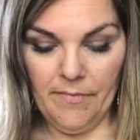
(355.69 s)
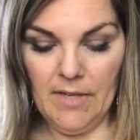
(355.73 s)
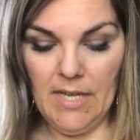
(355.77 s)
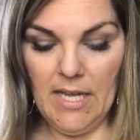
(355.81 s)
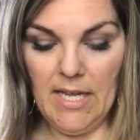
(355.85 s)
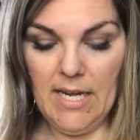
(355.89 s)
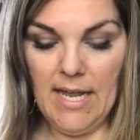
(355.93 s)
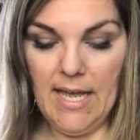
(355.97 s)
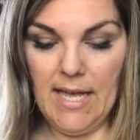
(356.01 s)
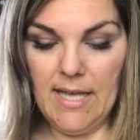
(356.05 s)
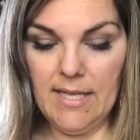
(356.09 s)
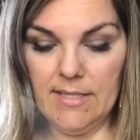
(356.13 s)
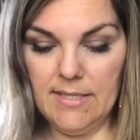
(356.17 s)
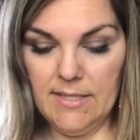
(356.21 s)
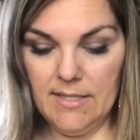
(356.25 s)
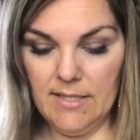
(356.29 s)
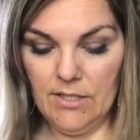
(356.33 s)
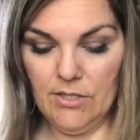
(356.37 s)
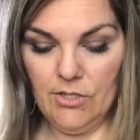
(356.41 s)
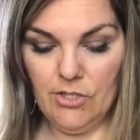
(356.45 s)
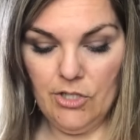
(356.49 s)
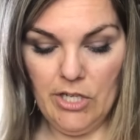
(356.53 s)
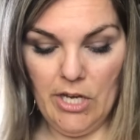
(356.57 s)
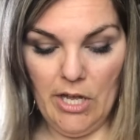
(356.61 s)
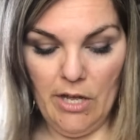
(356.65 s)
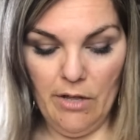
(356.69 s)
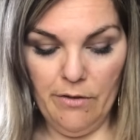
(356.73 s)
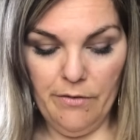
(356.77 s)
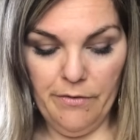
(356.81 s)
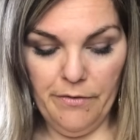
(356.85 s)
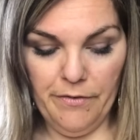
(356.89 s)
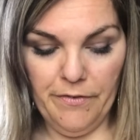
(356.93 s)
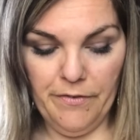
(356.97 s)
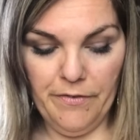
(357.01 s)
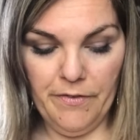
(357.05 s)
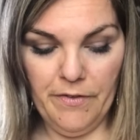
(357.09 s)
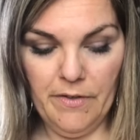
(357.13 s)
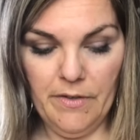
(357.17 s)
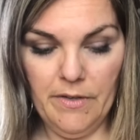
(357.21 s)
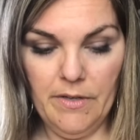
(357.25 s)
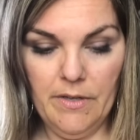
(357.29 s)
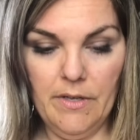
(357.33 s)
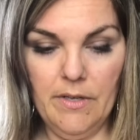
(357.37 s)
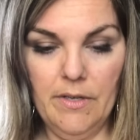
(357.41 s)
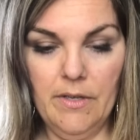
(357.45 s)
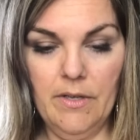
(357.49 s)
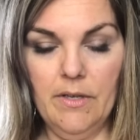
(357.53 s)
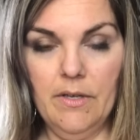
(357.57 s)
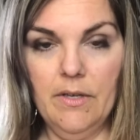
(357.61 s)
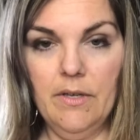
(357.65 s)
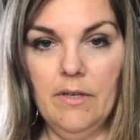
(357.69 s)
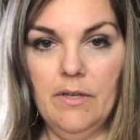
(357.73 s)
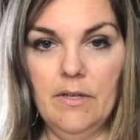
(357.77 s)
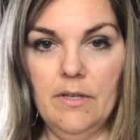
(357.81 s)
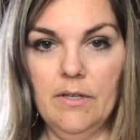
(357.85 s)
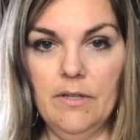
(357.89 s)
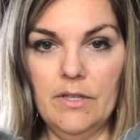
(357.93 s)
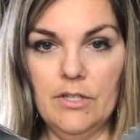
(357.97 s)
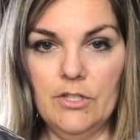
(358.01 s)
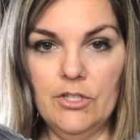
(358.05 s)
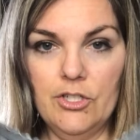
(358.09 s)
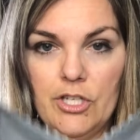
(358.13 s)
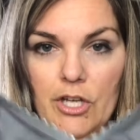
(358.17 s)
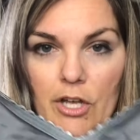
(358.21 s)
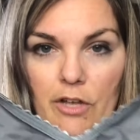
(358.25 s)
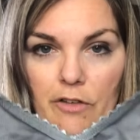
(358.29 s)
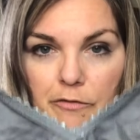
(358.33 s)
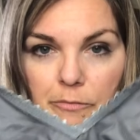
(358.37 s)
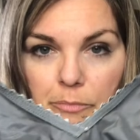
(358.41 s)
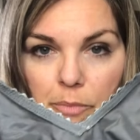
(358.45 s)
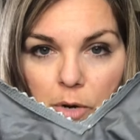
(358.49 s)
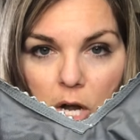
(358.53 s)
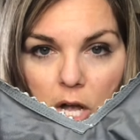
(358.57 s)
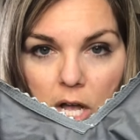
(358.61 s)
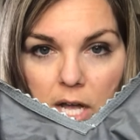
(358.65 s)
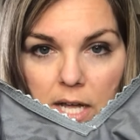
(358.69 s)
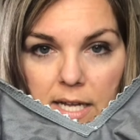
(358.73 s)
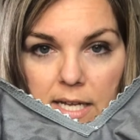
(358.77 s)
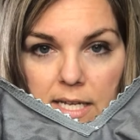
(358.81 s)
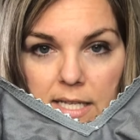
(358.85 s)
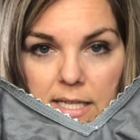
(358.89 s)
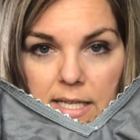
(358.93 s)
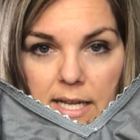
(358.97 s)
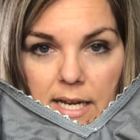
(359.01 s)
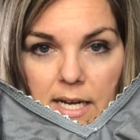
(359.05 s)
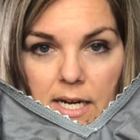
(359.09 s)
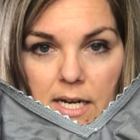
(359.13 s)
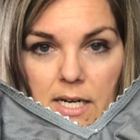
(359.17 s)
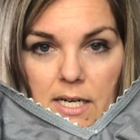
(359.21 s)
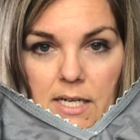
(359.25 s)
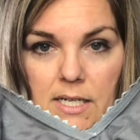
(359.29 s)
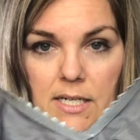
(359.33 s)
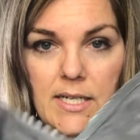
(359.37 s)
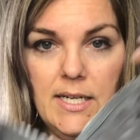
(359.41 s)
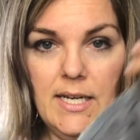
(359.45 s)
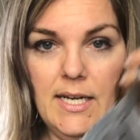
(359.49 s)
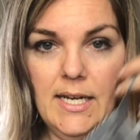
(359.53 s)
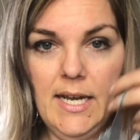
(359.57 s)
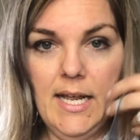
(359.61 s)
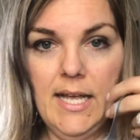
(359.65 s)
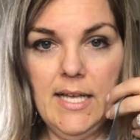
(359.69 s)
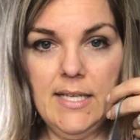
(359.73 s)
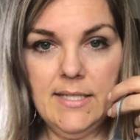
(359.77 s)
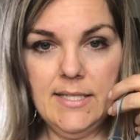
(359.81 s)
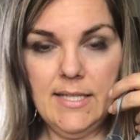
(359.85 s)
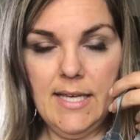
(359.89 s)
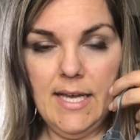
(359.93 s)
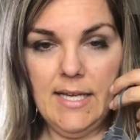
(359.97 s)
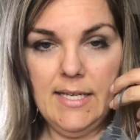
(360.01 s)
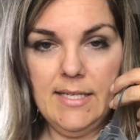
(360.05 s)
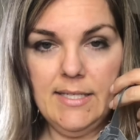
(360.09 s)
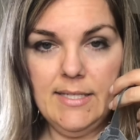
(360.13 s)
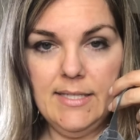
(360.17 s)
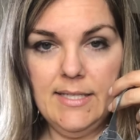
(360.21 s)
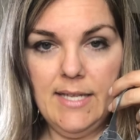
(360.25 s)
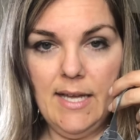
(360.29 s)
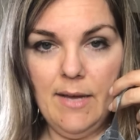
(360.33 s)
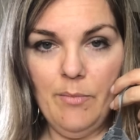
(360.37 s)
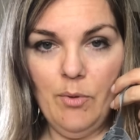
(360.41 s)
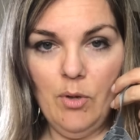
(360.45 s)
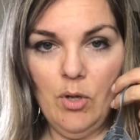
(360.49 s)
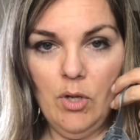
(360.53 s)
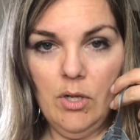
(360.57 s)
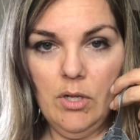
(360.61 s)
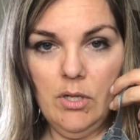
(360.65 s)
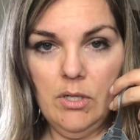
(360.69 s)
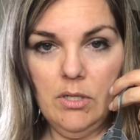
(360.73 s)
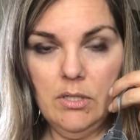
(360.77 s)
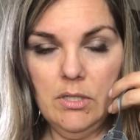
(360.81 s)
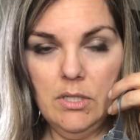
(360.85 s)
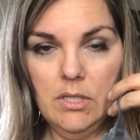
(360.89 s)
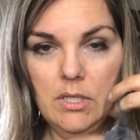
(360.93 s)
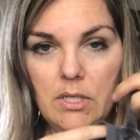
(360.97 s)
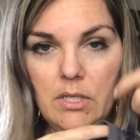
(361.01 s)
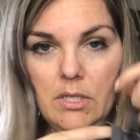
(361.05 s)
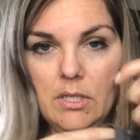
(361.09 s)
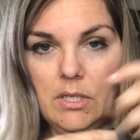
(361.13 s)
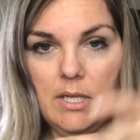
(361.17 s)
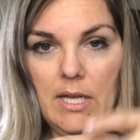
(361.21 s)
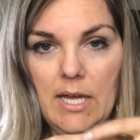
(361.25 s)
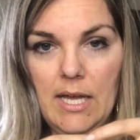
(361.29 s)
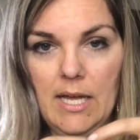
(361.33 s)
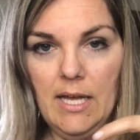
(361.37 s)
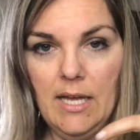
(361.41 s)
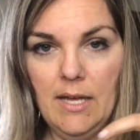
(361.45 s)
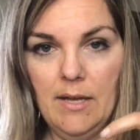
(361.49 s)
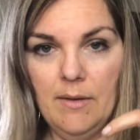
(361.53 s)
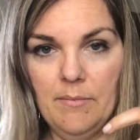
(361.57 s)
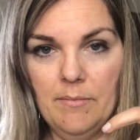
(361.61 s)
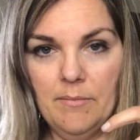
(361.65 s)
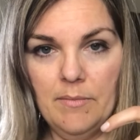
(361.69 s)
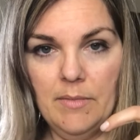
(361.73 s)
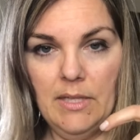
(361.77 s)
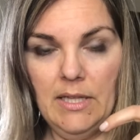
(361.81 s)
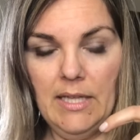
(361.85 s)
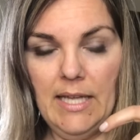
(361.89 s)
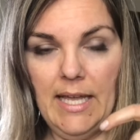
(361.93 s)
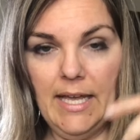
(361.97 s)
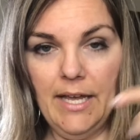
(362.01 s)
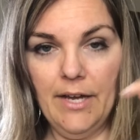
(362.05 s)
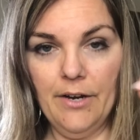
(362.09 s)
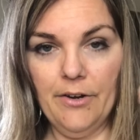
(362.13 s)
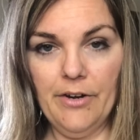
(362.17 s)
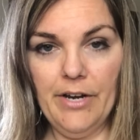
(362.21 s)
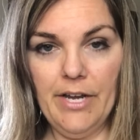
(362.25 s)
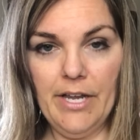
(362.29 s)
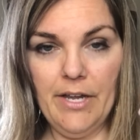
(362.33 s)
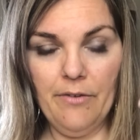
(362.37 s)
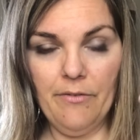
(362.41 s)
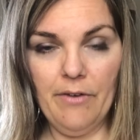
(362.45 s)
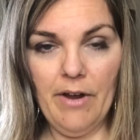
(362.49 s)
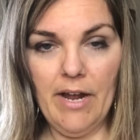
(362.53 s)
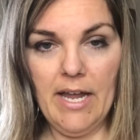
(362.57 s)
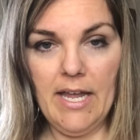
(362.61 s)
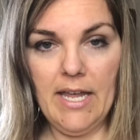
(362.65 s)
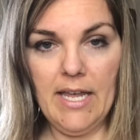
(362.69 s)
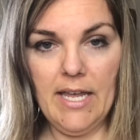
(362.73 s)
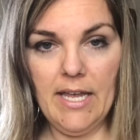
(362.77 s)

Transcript: It has the shelf bra in there. It has that double layering right